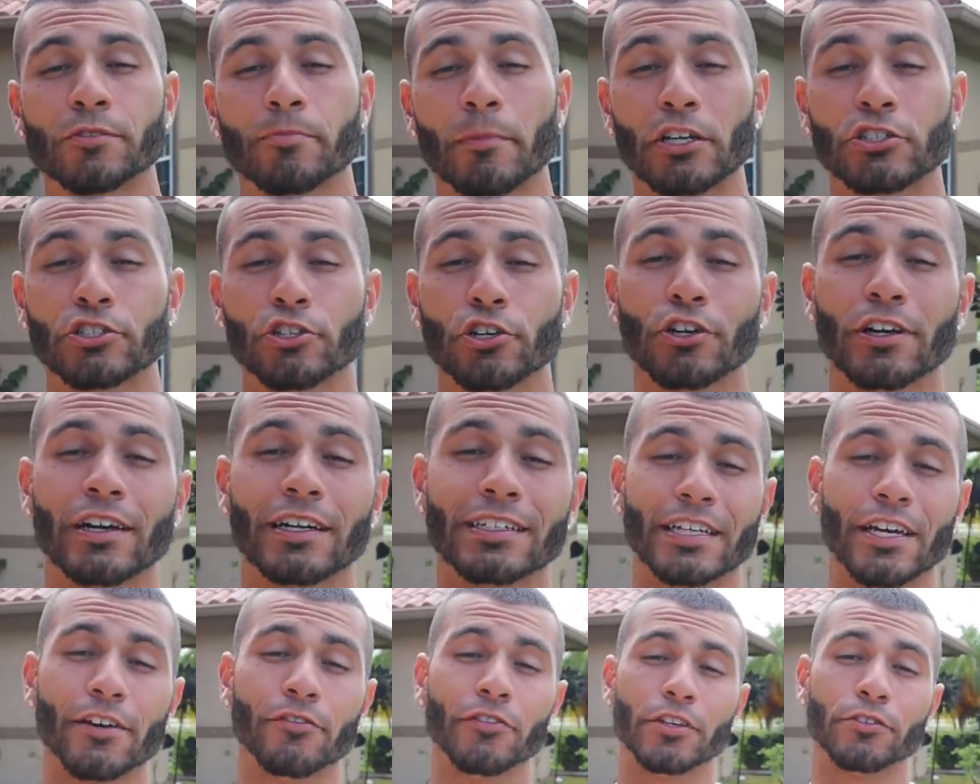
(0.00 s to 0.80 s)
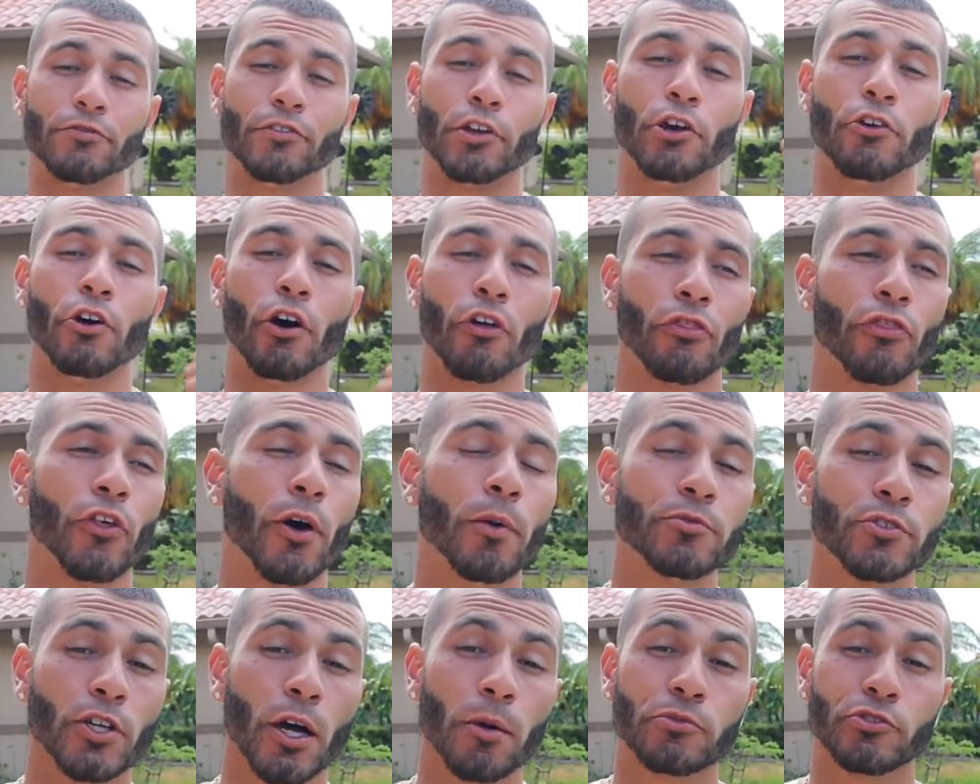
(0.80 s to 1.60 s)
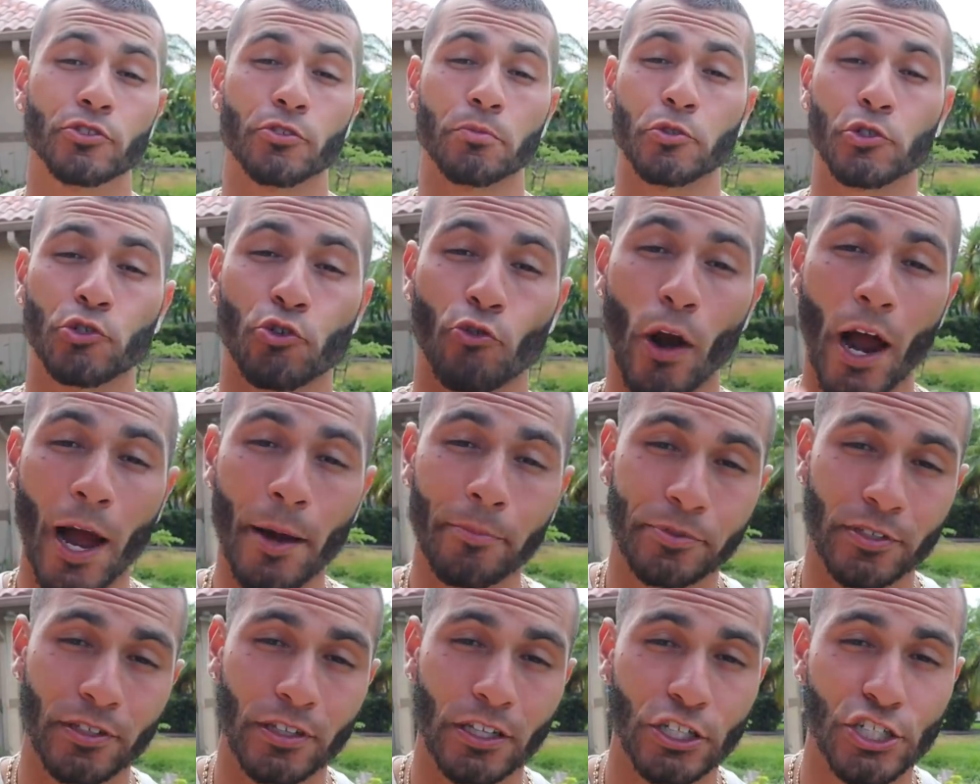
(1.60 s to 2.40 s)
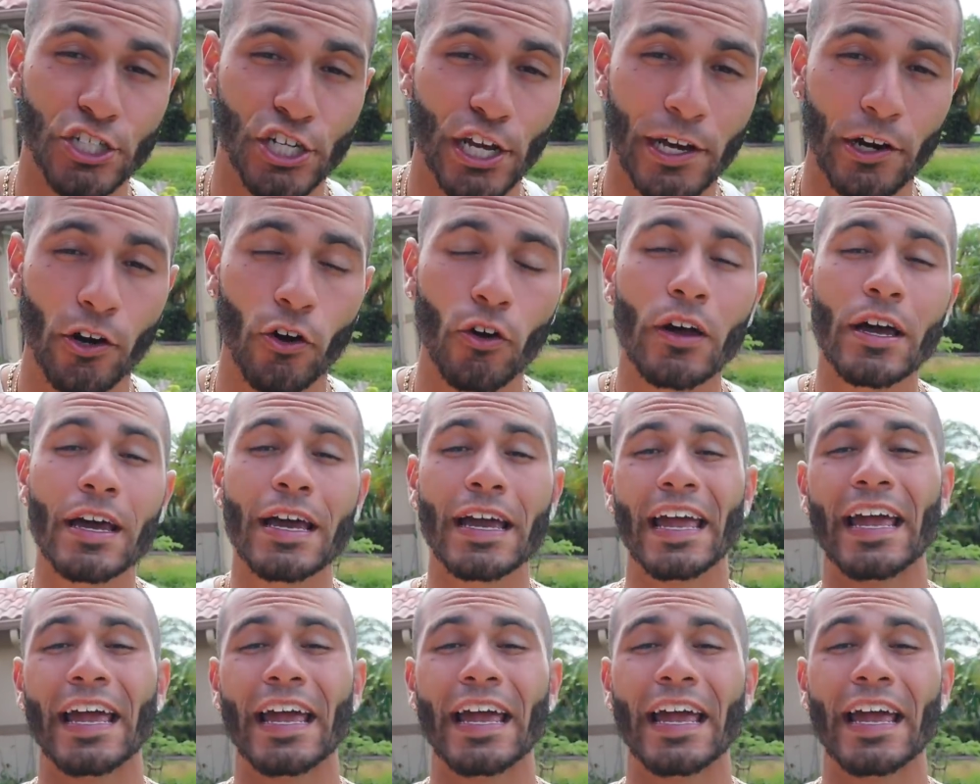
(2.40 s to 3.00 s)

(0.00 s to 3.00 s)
Make sure you guys give this video a thumbs up, subscribe to the channel,